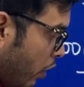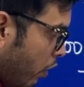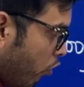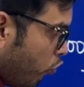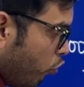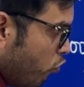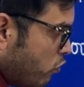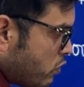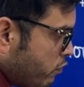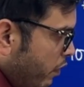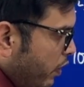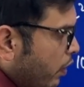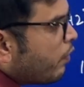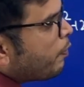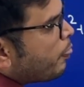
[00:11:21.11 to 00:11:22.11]
Now 2
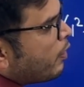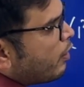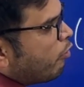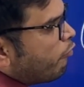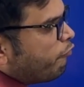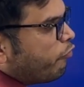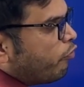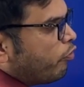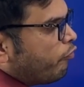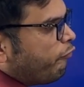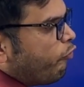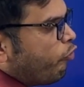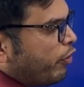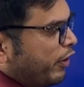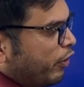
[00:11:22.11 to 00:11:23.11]
square, 4.
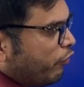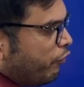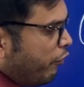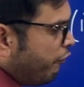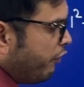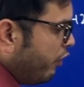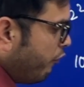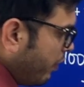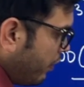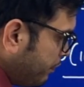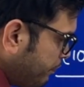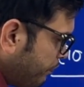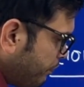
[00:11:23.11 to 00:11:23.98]
4 into 51.